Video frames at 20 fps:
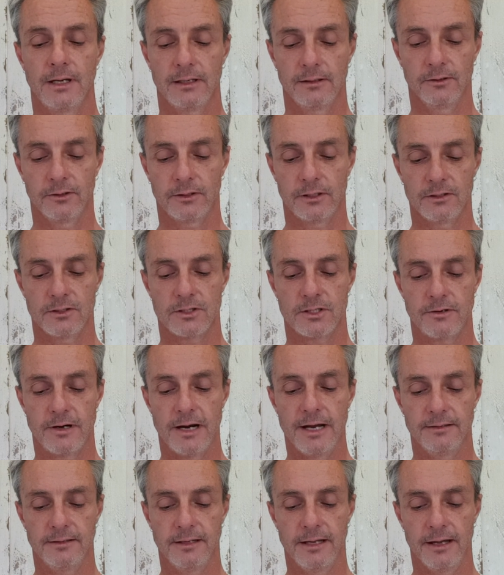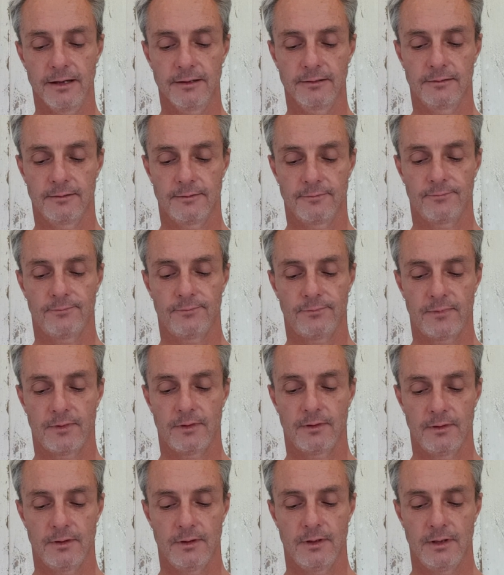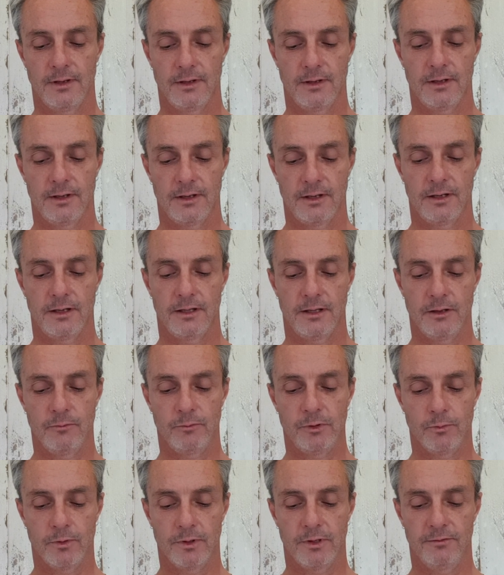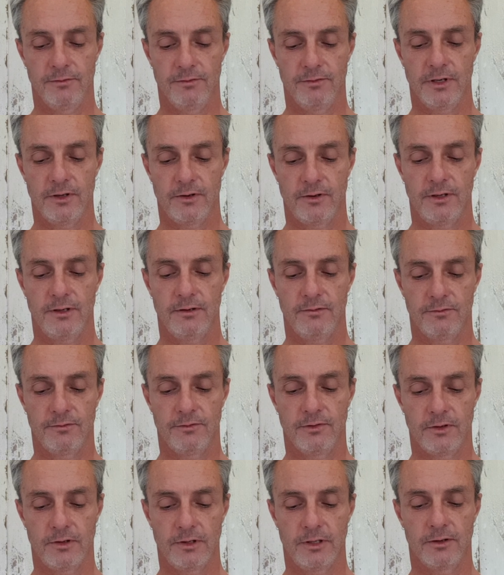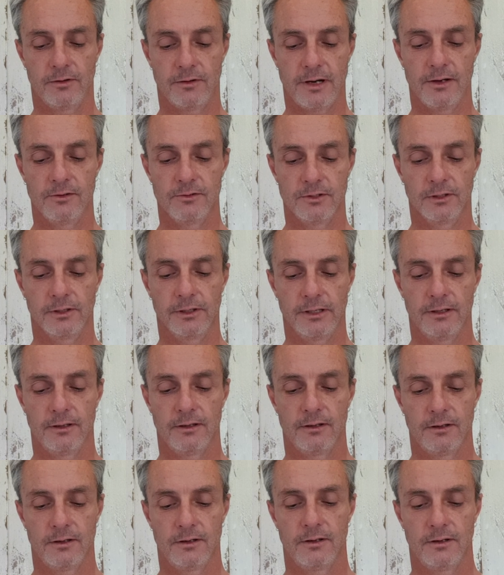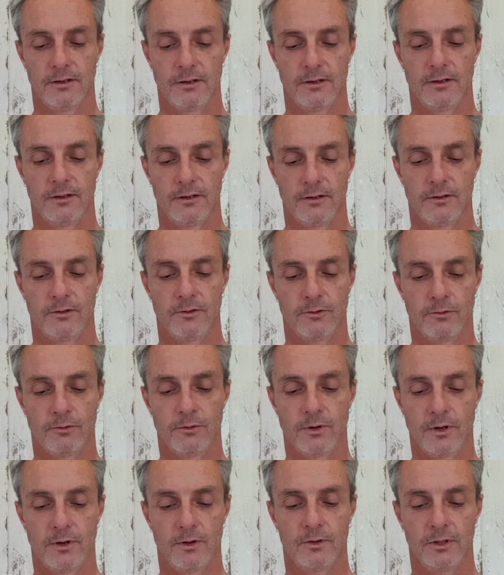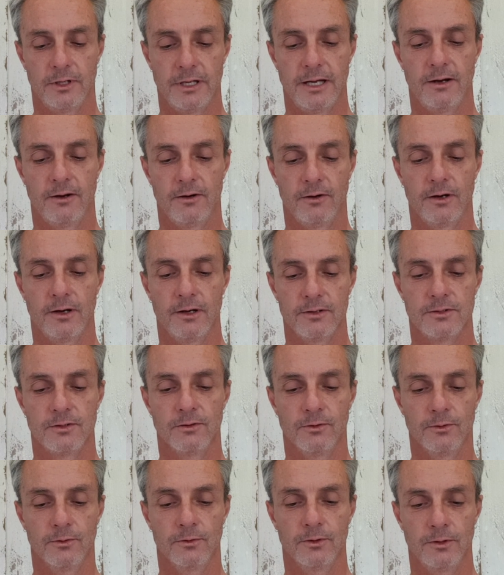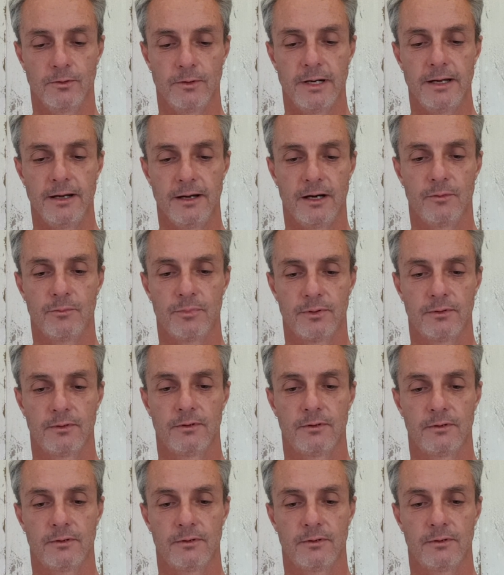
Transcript: and looking straight down. And we want to very, very gradually roll our eyes all the way up